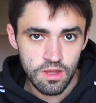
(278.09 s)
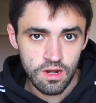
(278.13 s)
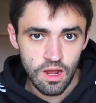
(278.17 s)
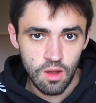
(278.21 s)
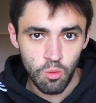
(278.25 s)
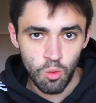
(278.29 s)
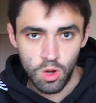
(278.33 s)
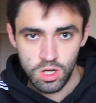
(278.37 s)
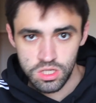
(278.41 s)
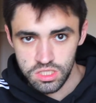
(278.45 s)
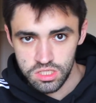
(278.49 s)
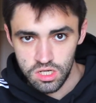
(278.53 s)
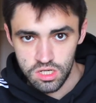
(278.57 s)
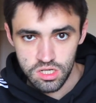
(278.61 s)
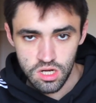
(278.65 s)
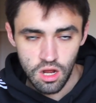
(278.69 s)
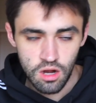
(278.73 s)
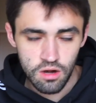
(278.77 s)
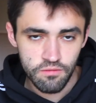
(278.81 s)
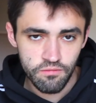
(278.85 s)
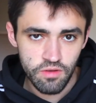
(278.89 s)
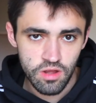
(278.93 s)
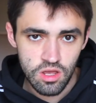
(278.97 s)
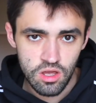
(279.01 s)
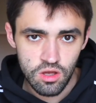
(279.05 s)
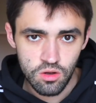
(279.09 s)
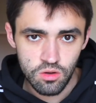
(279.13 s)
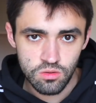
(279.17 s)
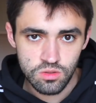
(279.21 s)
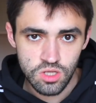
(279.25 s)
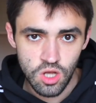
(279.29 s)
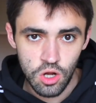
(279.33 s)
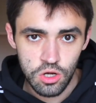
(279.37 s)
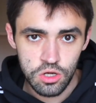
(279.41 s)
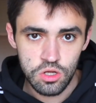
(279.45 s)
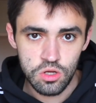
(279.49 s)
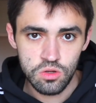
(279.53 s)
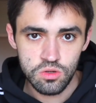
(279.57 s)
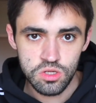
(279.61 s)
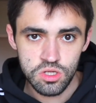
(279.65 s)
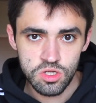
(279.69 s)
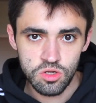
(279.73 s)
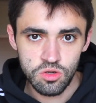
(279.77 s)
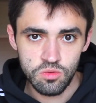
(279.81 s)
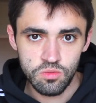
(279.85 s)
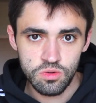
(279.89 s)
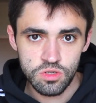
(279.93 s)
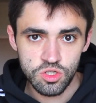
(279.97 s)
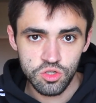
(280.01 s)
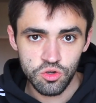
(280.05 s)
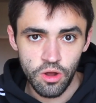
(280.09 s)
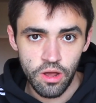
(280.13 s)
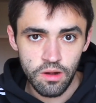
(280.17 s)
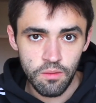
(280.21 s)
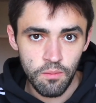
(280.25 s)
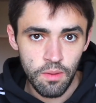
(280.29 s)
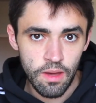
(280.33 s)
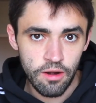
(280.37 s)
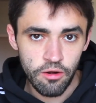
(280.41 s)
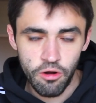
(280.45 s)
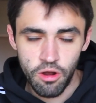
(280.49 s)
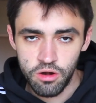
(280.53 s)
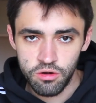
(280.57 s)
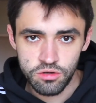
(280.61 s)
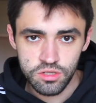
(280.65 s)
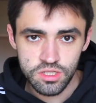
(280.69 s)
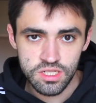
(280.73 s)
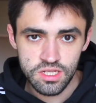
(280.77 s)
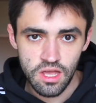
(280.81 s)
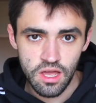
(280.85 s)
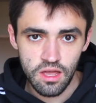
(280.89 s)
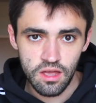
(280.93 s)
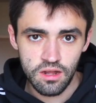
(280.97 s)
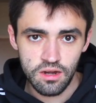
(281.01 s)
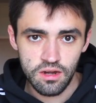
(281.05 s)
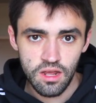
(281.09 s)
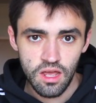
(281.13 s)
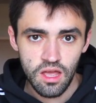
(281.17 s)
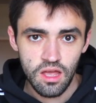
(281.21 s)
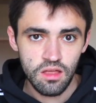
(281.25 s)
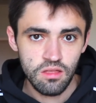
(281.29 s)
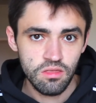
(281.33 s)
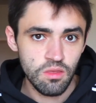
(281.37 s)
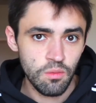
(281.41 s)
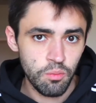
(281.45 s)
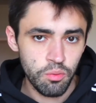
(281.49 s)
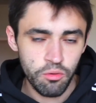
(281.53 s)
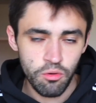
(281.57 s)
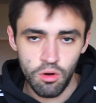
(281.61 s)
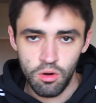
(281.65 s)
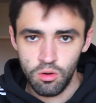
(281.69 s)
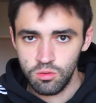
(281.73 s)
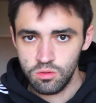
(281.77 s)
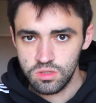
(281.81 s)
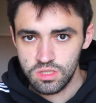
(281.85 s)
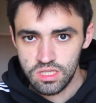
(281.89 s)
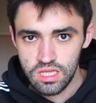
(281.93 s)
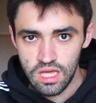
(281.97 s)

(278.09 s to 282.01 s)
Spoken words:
I watched a ton of videos on YouTube trying to better understand the pros,